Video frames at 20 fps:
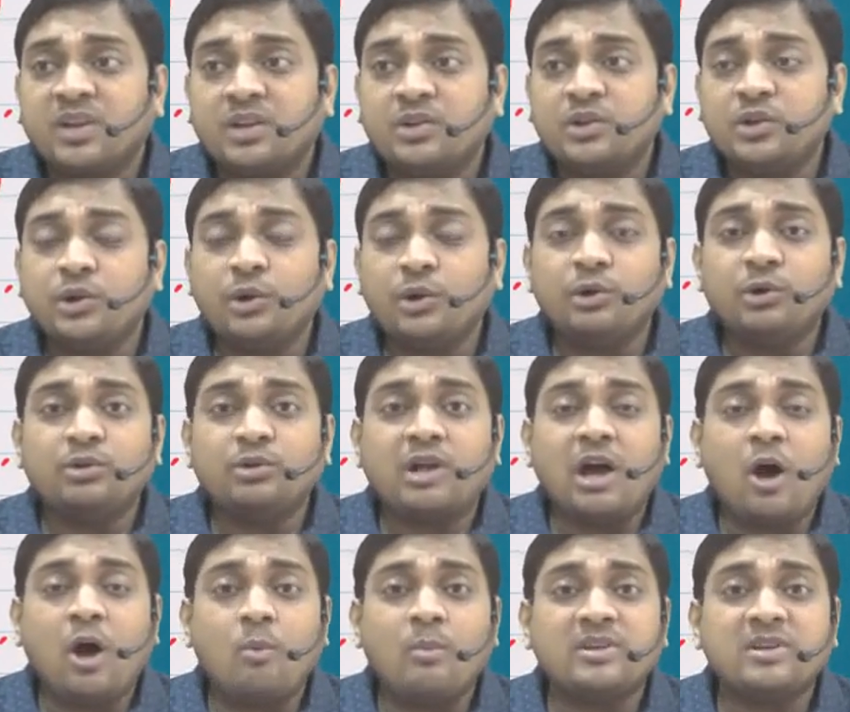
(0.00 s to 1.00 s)
you don't know
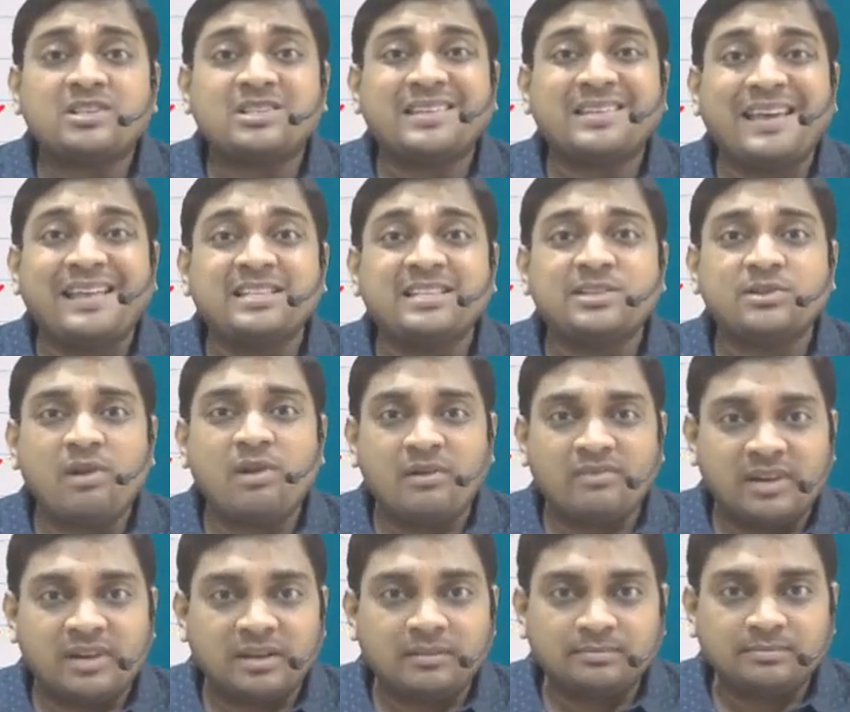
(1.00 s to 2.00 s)
the how much sales you
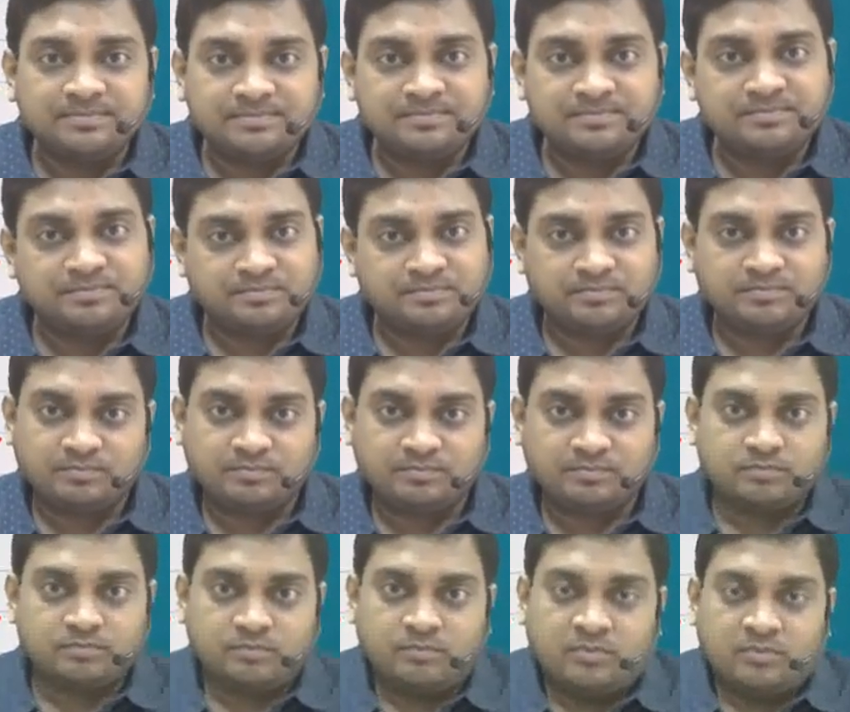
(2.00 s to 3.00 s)
have done.
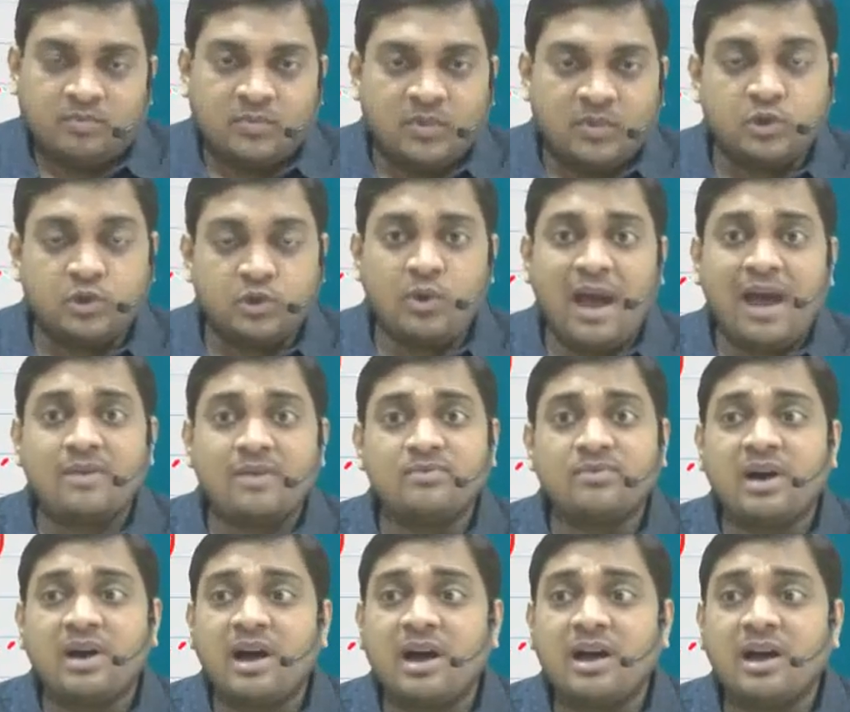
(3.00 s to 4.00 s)
You have
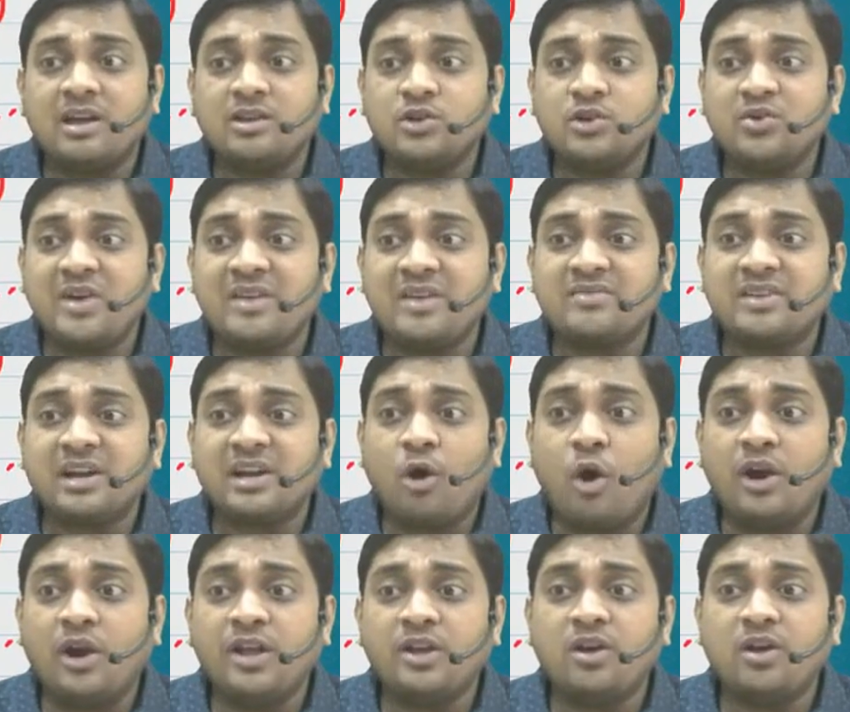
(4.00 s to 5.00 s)

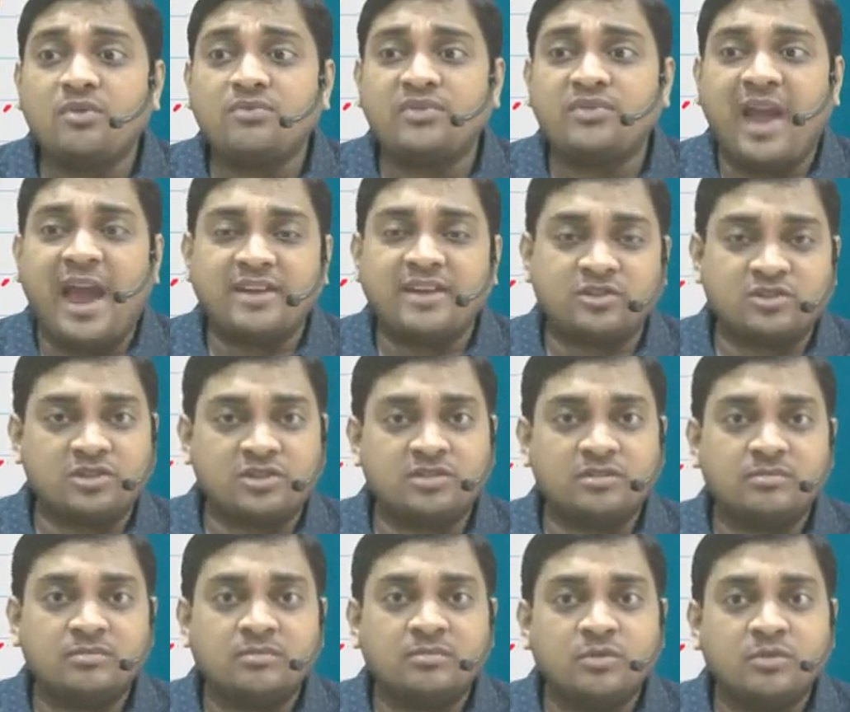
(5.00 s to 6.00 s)
recording of cash.
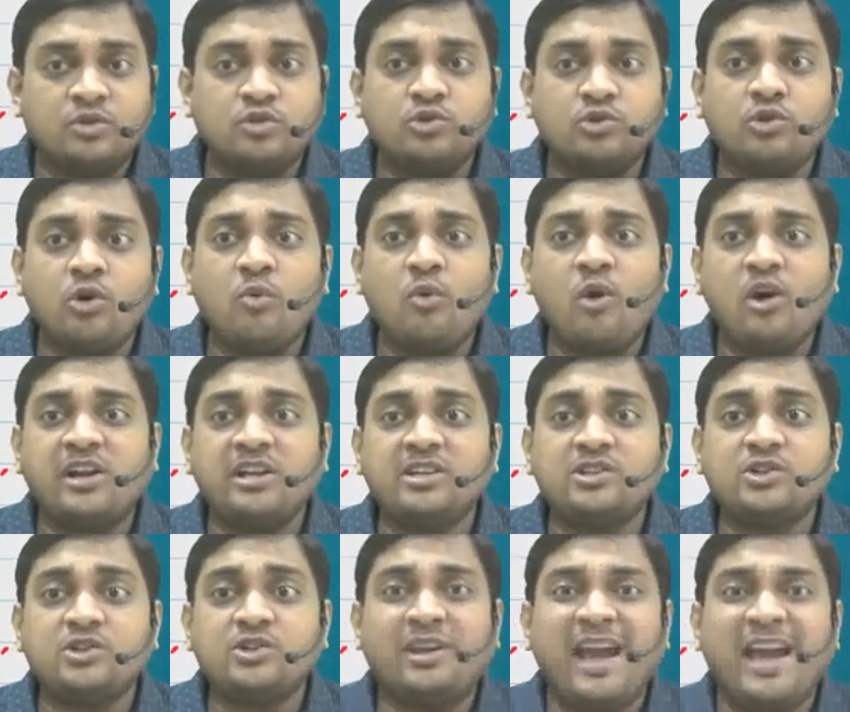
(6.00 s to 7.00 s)
You know what
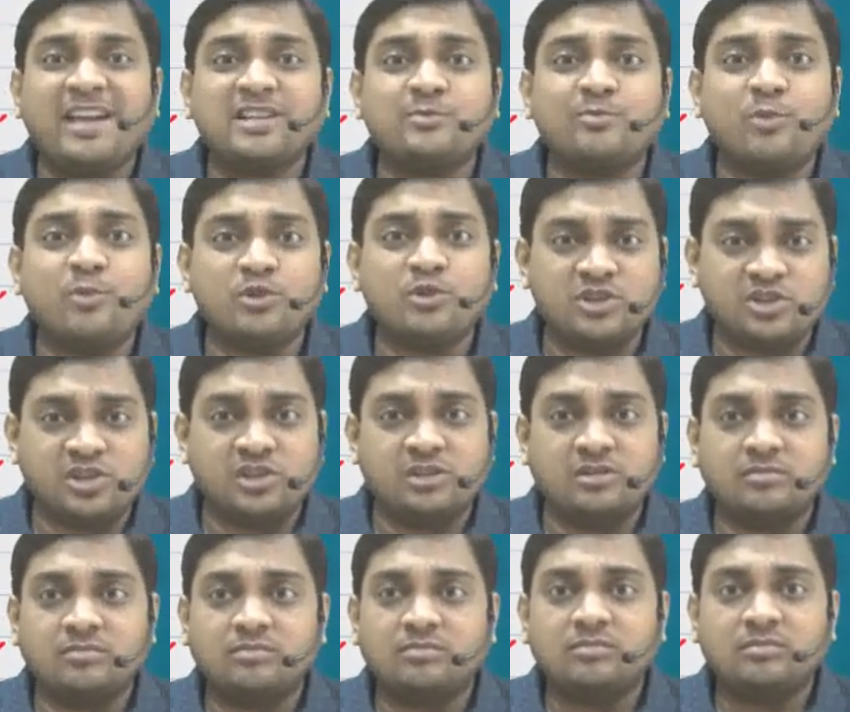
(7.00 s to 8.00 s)
is your cash
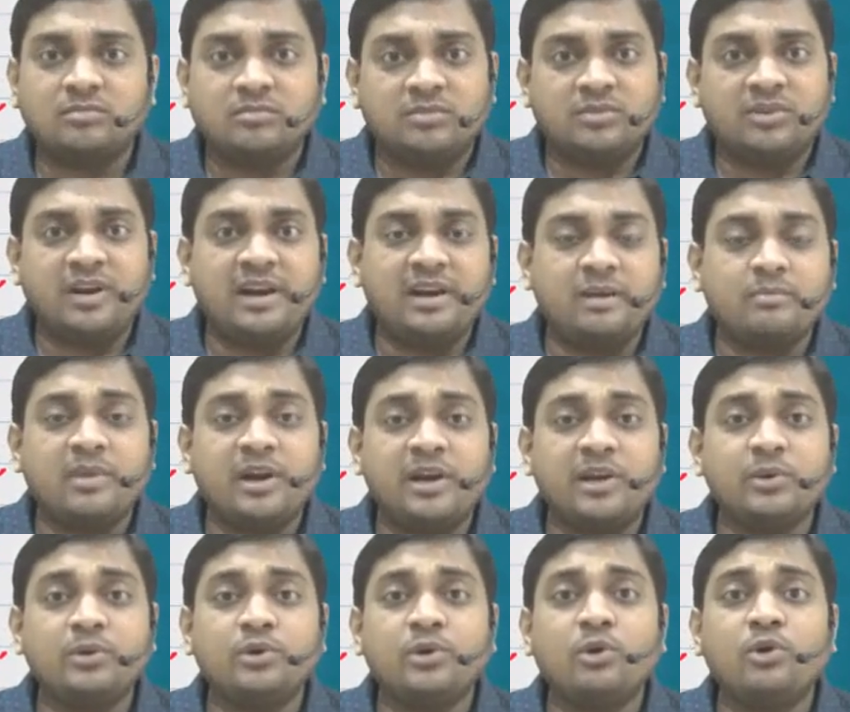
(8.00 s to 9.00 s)
position, right? But
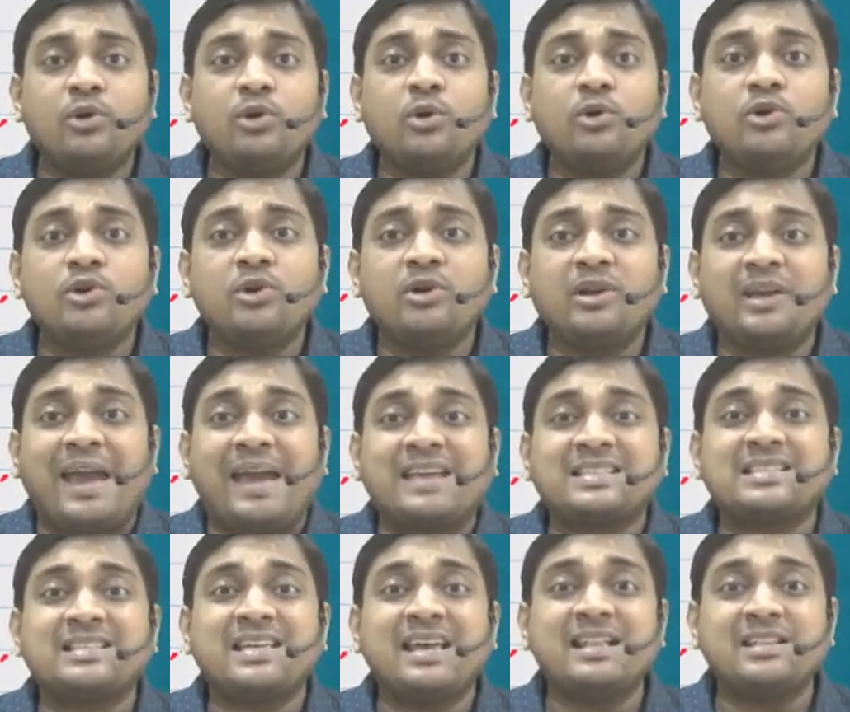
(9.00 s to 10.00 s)
you don't know your
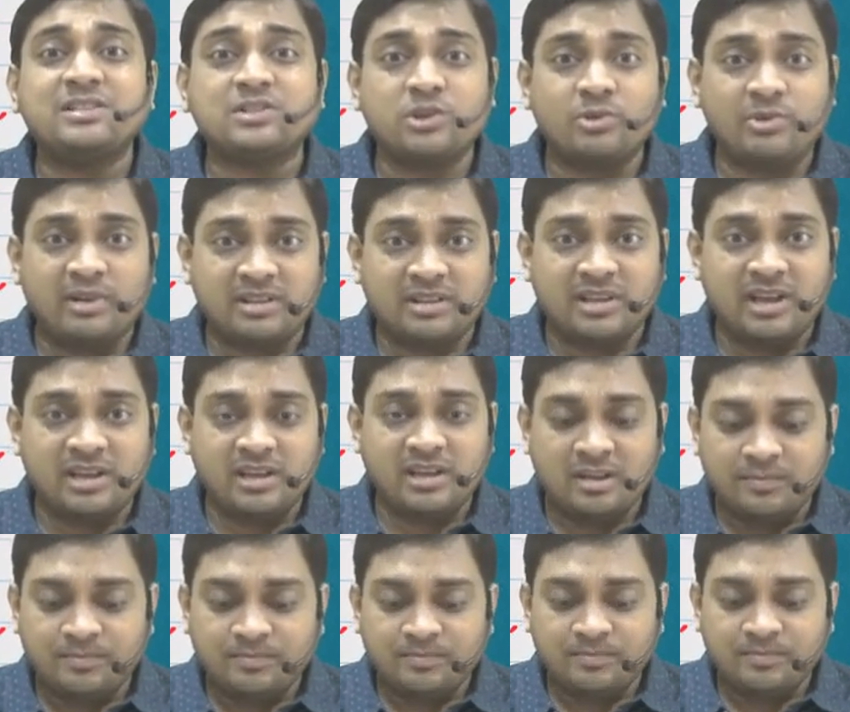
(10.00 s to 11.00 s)
cash sales during the year,